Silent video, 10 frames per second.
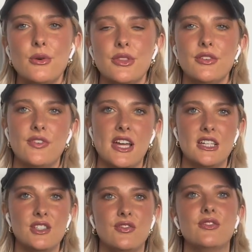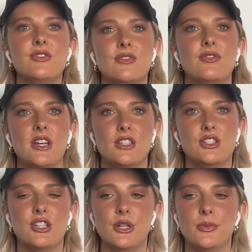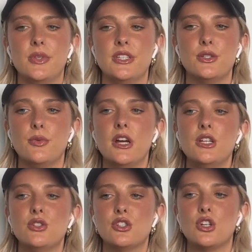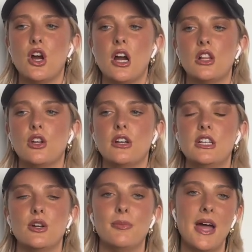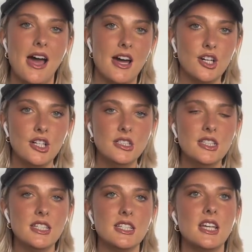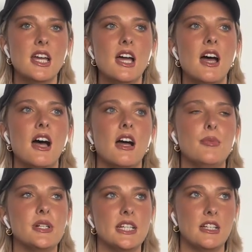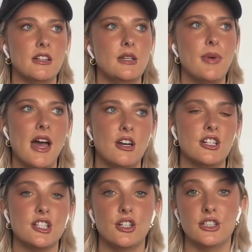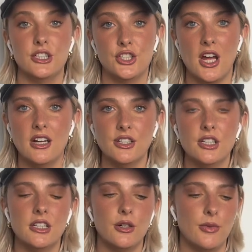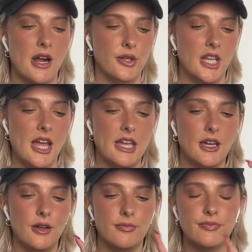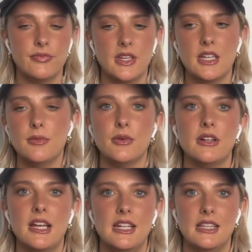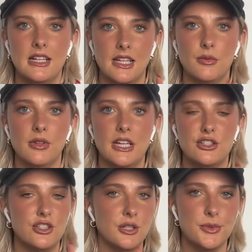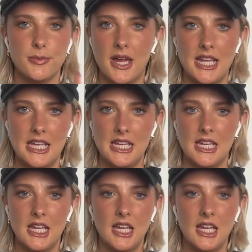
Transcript: the phase 2. This is where you start learning your patterns, particularly patterns learned in childhood around it can be around anything, like relationships, money,